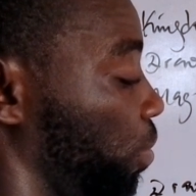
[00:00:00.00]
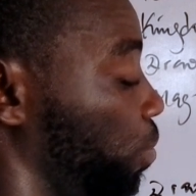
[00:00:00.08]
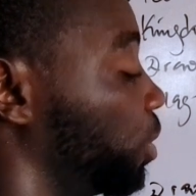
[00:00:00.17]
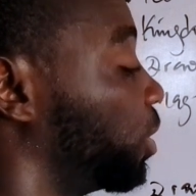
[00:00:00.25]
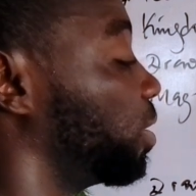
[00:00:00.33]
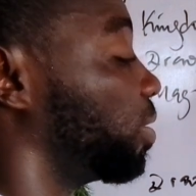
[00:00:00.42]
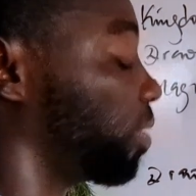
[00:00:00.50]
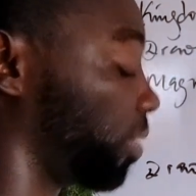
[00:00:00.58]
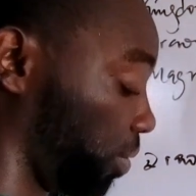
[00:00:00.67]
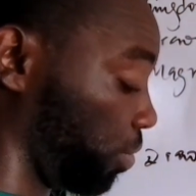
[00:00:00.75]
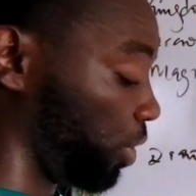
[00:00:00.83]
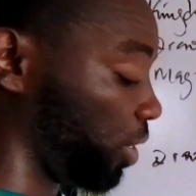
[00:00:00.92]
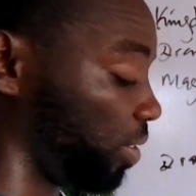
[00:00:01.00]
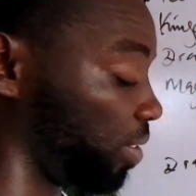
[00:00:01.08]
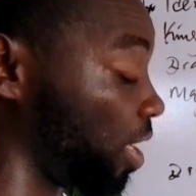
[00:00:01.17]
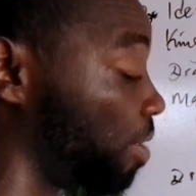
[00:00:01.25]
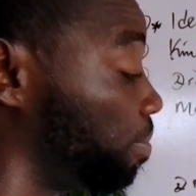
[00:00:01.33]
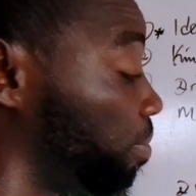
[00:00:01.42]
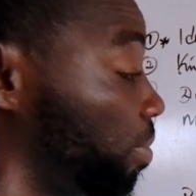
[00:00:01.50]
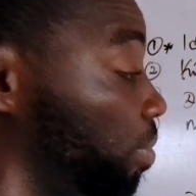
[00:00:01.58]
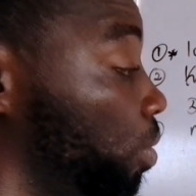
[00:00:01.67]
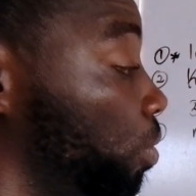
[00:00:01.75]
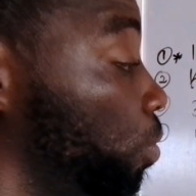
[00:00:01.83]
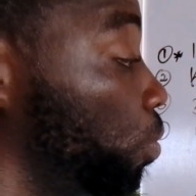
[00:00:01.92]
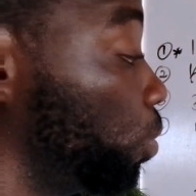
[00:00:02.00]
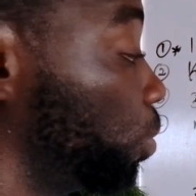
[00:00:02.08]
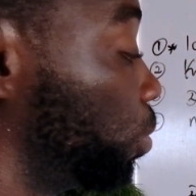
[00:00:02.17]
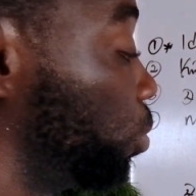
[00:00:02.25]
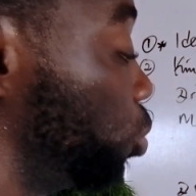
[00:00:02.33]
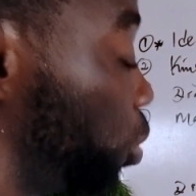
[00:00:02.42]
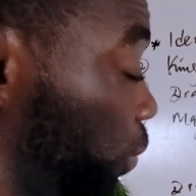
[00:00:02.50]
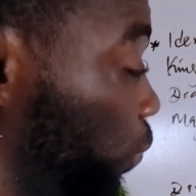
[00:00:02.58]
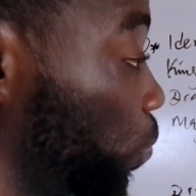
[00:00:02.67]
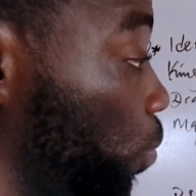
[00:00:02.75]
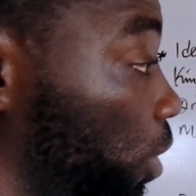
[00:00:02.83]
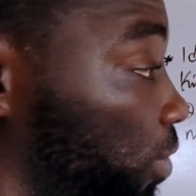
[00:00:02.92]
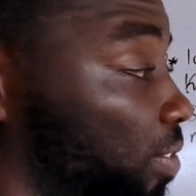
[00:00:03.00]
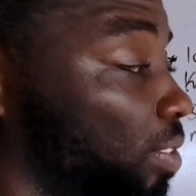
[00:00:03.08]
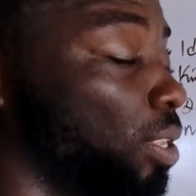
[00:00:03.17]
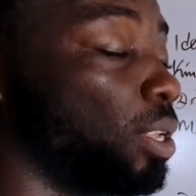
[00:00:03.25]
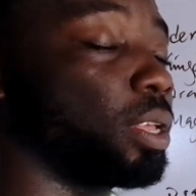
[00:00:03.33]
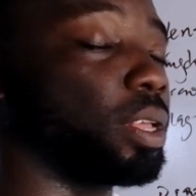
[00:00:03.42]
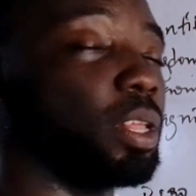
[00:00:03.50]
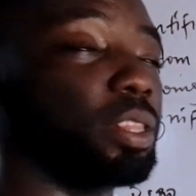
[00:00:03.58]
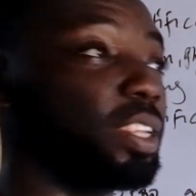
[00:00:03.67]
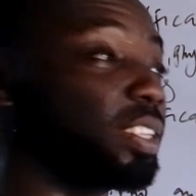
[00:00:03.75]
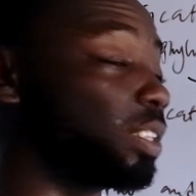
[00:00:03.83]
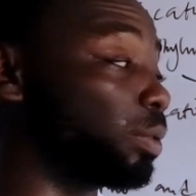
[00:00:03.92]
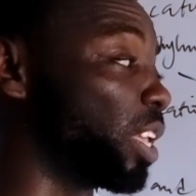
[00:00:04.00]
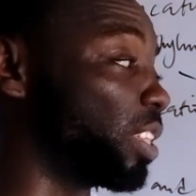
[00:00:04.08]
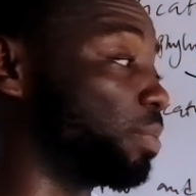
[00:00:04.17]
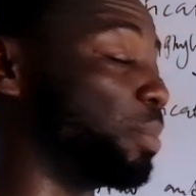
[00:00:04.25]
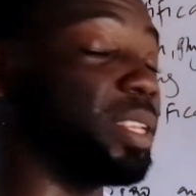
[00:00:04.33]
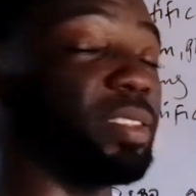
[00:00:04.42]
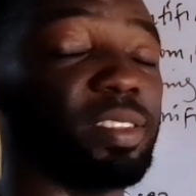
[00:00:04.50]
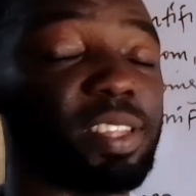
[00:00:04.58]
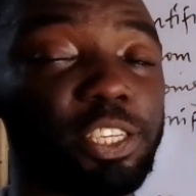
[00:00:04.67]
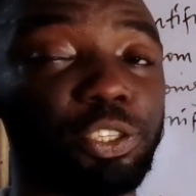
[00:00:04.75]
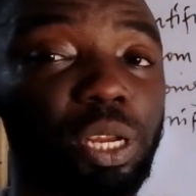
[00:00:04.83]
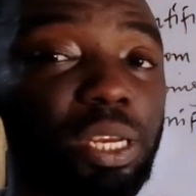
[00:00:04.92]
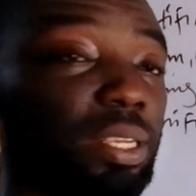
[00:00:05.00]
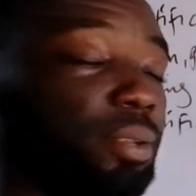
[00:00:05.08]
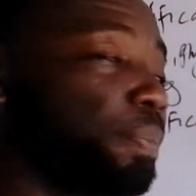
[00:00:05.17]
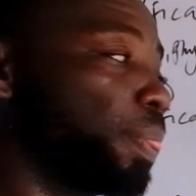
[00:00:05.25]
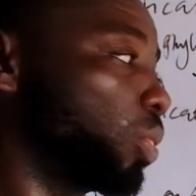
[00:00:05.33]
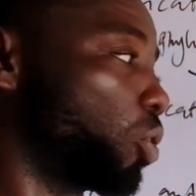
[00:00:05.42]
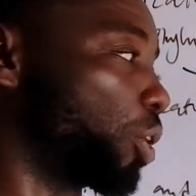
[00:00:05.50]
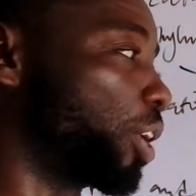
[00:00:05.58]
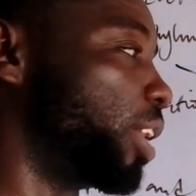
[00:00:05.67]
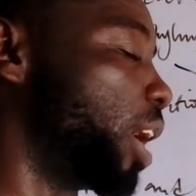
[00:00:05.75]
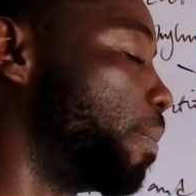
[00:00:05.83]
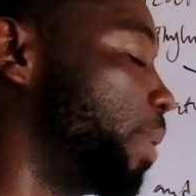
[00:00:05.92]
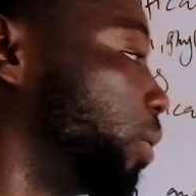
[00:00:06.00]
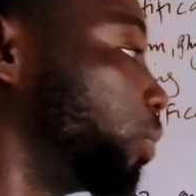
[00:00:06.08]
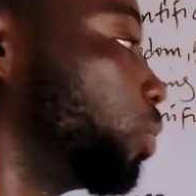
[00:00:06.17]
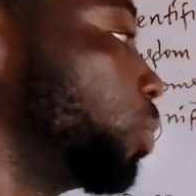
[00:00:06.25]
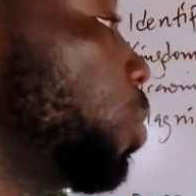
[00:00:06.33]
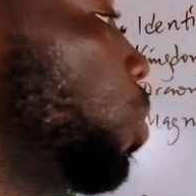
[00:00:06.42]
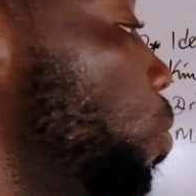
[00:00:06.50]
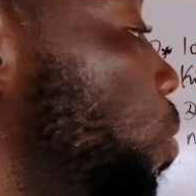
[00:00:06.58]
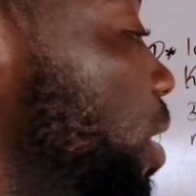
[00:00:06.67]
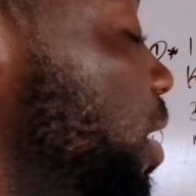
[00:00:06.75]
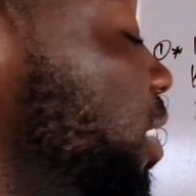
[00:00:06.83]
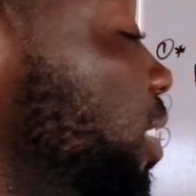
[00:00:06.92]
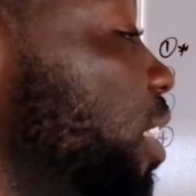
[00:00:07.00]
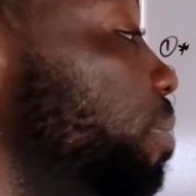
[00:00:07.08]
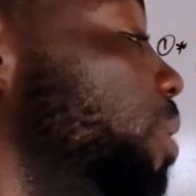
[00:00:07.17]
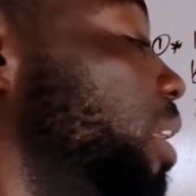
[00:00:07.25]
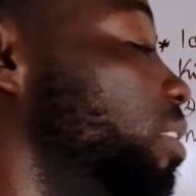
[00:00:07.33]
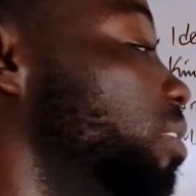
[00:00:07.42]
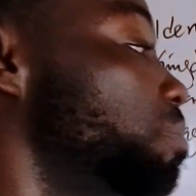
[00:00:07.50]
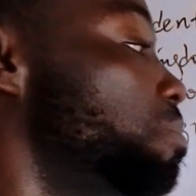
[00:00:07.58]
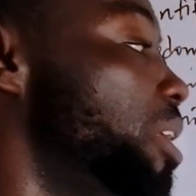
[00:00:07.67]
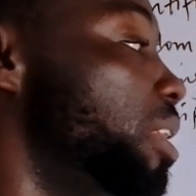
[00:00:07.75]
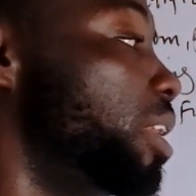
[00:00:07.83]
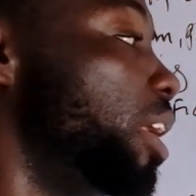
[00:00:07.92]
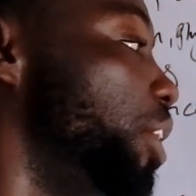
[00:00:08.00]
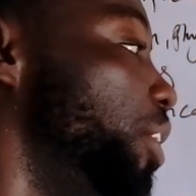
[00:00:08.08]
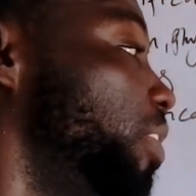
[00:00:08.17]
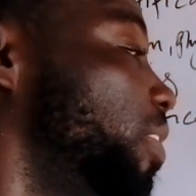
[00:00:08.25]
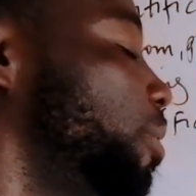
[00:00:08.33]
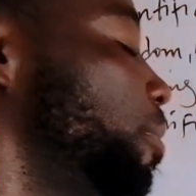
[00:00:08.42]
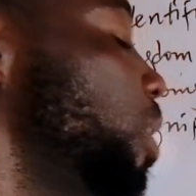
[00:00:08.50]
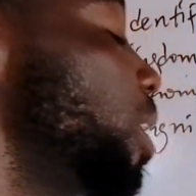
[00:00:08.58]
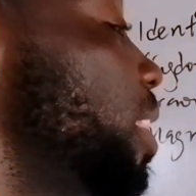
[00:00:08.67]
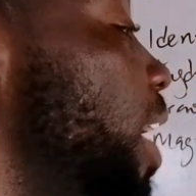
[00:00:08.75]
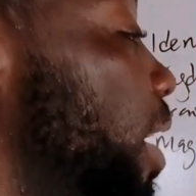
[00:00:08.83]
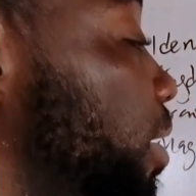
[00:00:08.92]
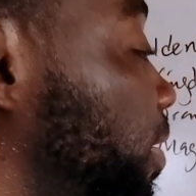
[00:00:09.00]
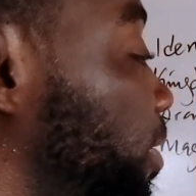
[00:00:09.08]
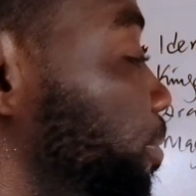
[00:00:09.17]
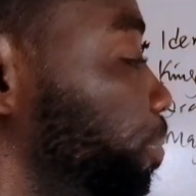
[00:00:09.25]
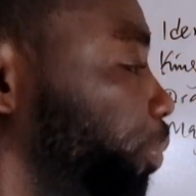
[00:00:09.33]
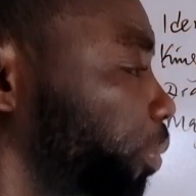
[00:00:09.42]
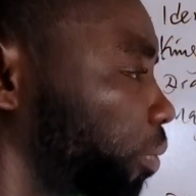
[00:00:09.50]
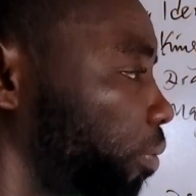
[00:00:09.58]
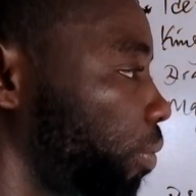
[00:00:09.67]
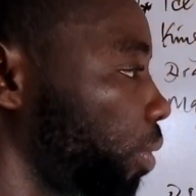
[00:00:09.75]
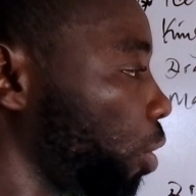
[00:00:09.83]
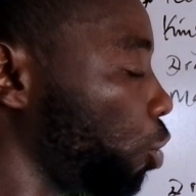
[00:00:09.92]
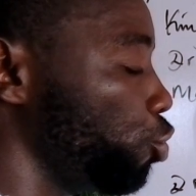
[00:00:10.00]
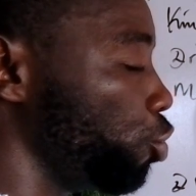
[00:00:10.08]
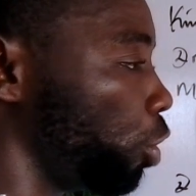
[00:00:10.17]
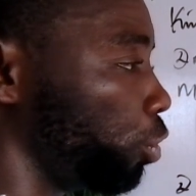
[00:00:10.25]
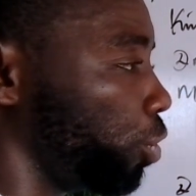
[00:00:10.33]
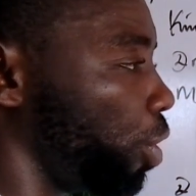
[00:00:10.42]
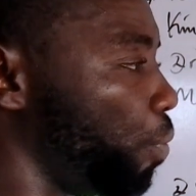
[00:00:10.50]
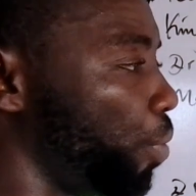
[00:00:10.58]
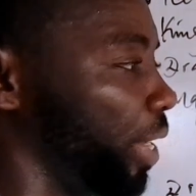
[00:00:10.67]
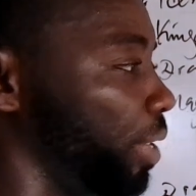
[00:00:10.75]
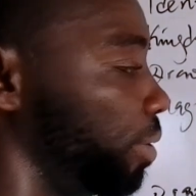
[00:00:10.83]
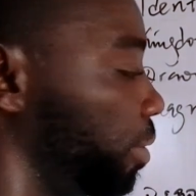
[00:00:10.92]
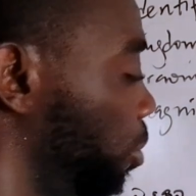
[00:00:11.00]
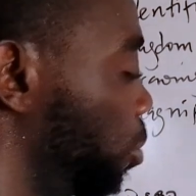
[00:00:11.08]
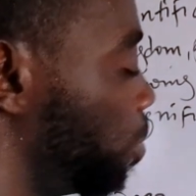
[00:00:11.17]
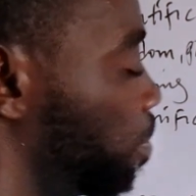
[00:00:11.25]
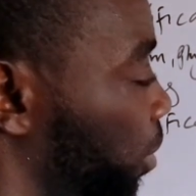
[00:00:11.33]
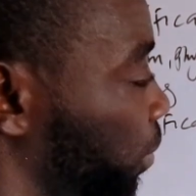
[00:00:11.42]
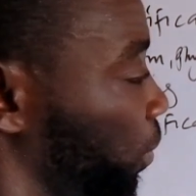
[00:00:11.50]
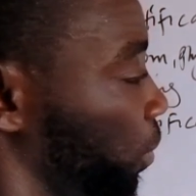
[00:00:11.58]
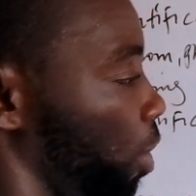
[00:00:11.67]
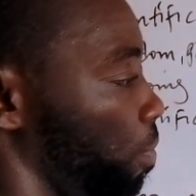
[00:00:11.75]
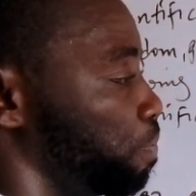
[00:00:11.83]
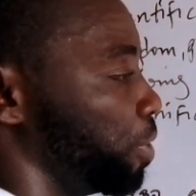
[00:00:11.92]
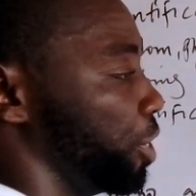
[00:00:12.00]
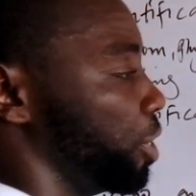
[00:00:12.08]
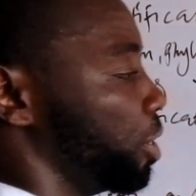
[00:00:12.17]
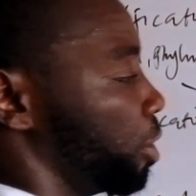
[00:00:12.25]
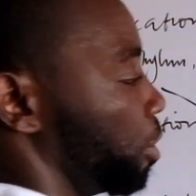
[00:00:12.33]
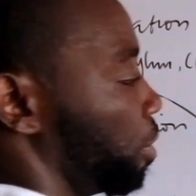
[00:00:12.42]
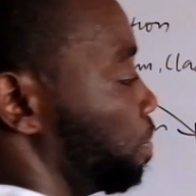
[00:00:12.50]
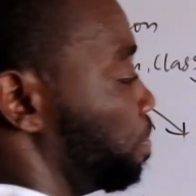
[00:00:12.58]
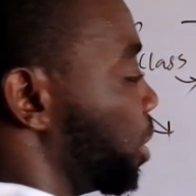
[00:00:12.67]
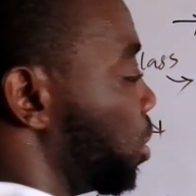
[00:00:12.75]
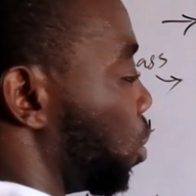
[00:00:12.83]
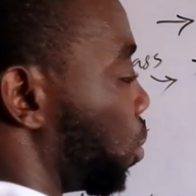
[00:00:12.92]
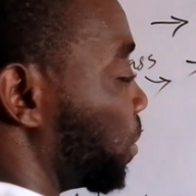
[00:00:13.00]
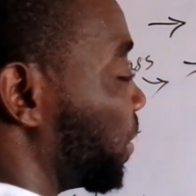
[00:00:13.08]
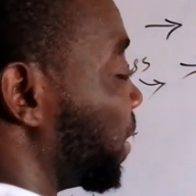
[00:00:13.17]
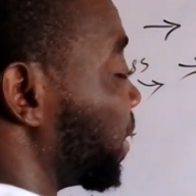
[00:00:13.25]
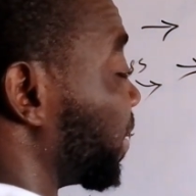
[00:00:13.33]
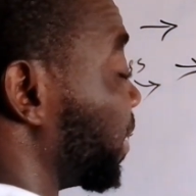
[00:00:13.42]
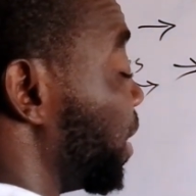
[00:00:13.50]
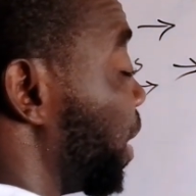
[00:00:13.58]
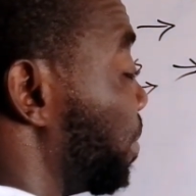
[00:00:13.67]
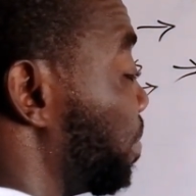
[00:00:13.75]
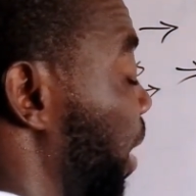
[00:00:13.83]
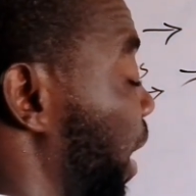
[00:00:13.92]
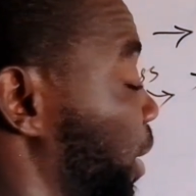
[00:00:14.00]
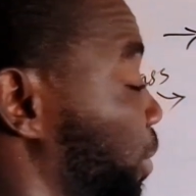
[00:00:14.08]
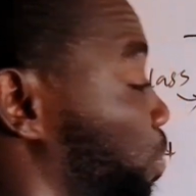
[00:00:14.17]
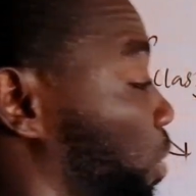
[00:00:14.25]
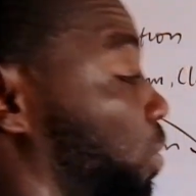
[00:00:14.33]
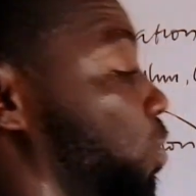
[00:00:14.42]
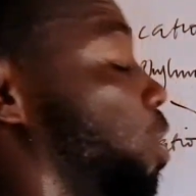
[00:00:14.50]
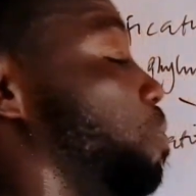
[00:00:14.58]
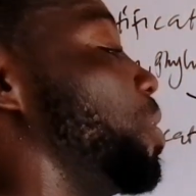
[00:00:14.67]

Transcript: Which is not what this statement is actually talking about. What this statement means is that your drawing must not be below 6 cm and it must not